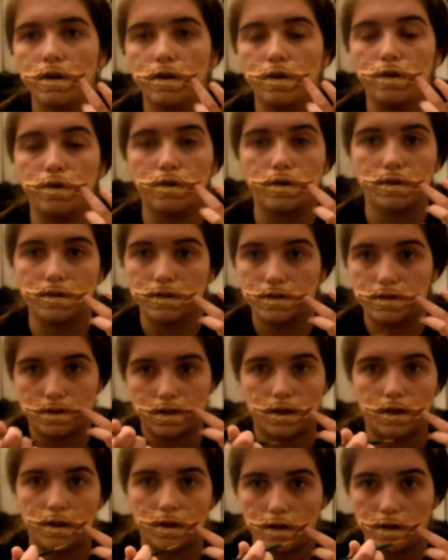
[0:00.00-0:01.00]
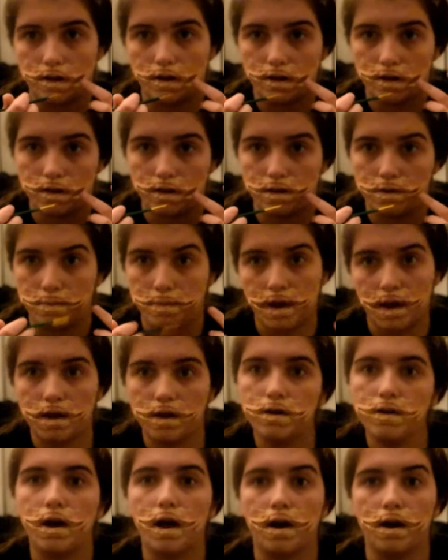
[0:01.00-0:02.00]
you can see the
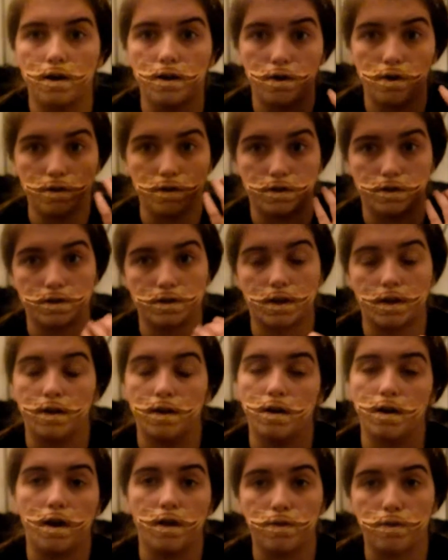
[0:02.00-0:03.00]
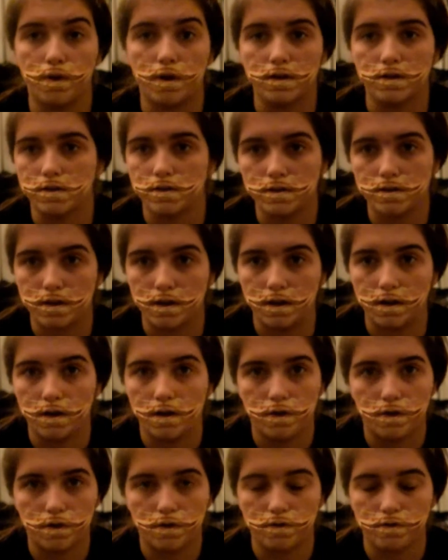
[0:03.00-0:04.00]
paint and not your skin, otherwise it's going to
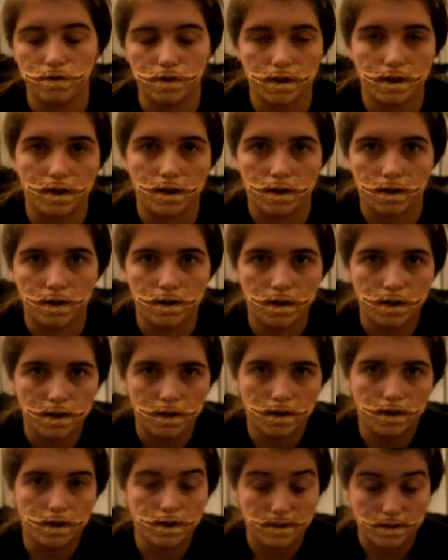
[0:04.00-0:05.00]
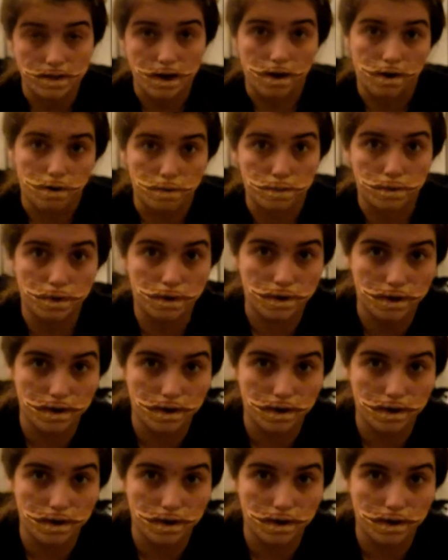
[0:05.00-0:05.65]
look really terrible.